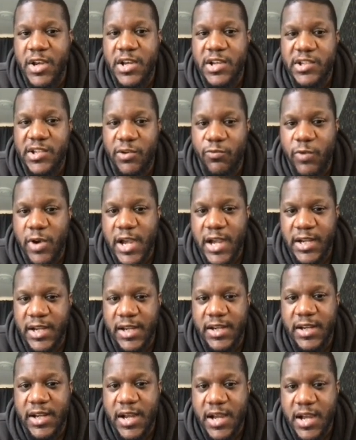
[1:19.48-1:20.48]
to work
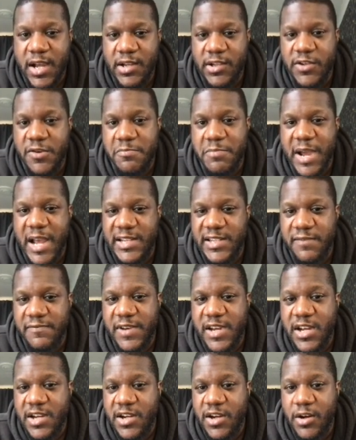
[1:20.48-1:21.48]
and earn some passive
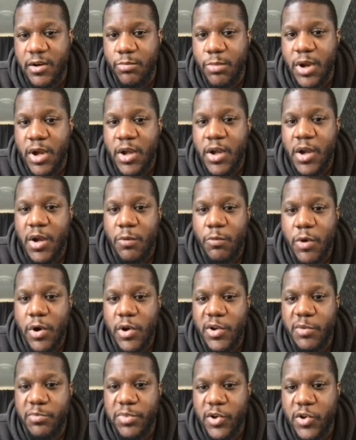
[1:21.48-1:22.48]
income while
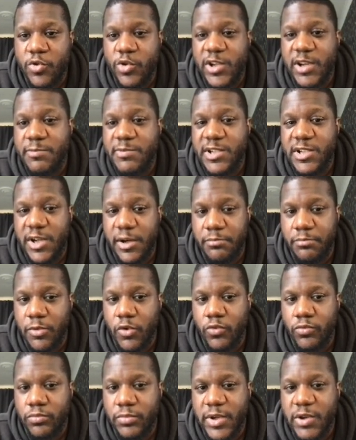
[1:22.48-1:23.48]
the blue chips tumble.
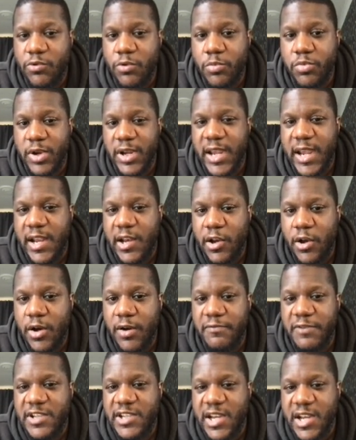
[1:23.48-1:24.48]
It will bring a lot
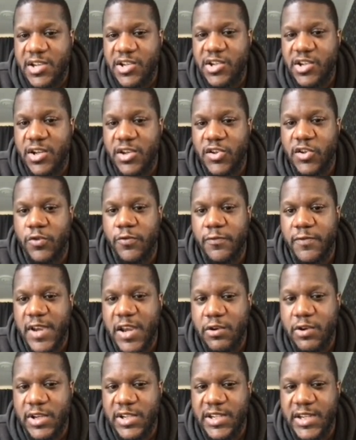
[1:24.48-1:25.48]
of attention to
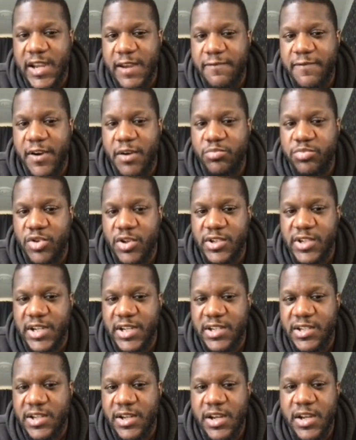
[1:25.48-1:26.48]
various DeFi
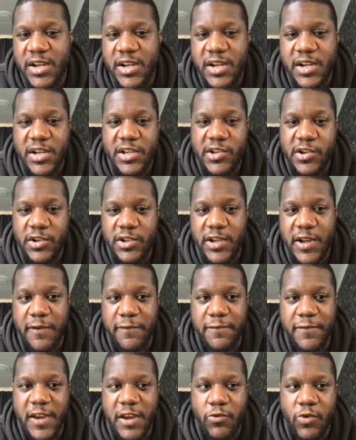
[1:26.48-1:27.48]
projects. Just a
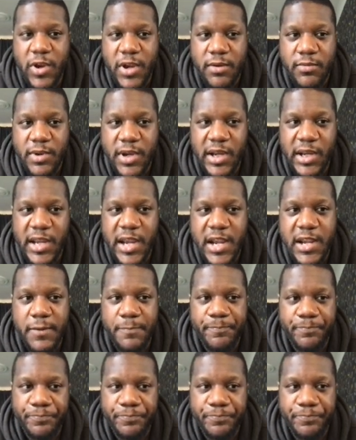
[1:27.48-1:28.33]
theory, okay?